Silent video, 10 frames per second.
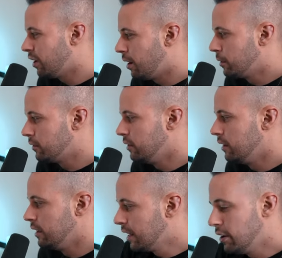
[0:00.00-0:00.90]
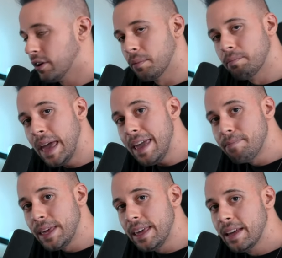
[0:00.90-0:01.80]
opportunity. Then you can
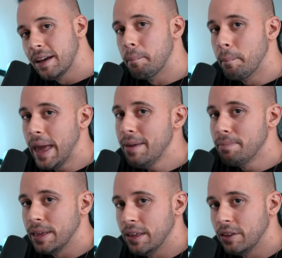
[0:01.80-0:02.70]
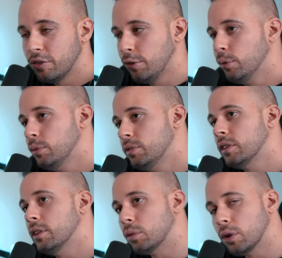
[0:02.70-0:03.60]
maybe choose
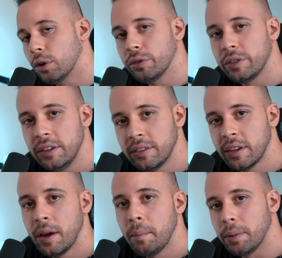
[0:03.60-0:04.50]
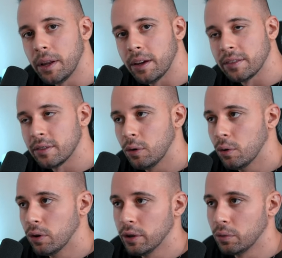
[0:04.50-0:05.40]
the royalties plus
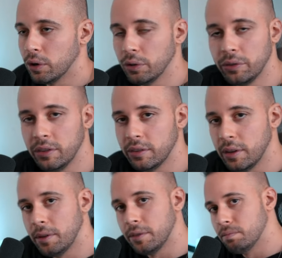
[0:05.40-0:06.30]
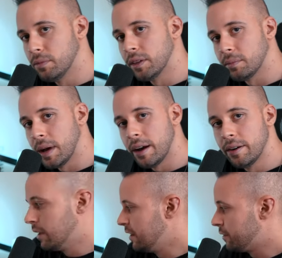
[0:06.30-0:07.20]
or the royalties. It doesn't
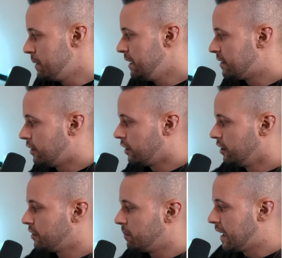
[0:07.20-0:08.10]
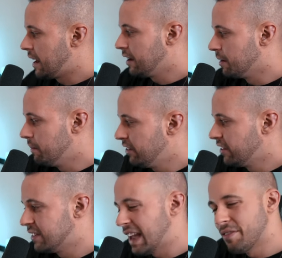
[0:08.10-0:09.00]
matter. And this means that you're going to be getting
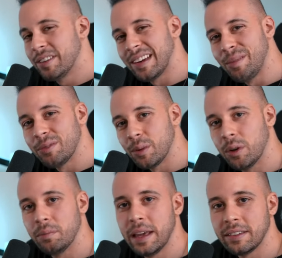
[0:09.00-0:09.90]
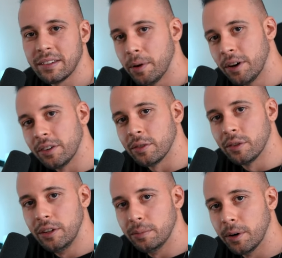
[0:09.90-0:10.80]
commissions every time someone makes a purchase on these